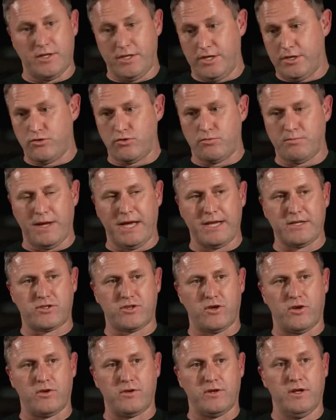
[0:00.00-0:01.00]
that you could
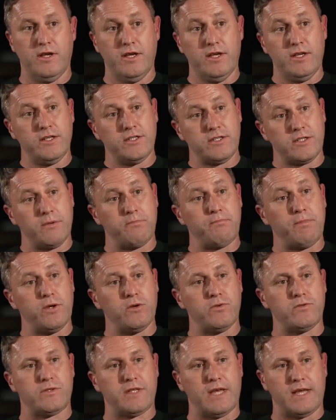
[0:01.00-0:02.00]
pass on to
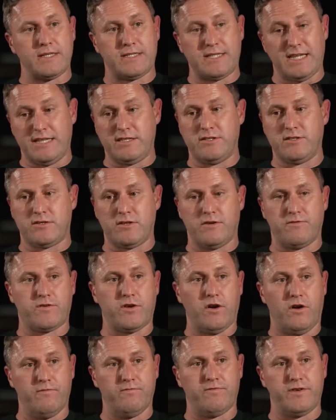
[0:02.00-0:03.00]
build that sense
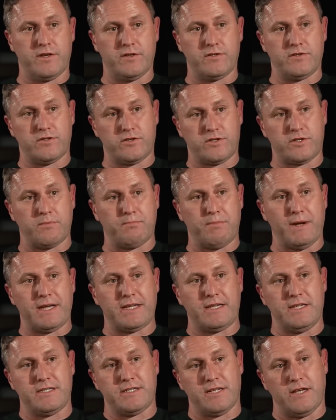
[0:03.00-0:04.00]
of confidence to
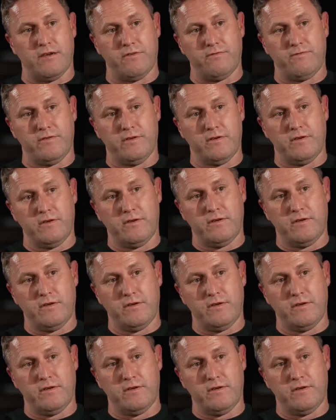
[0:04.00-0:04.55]
back yourself?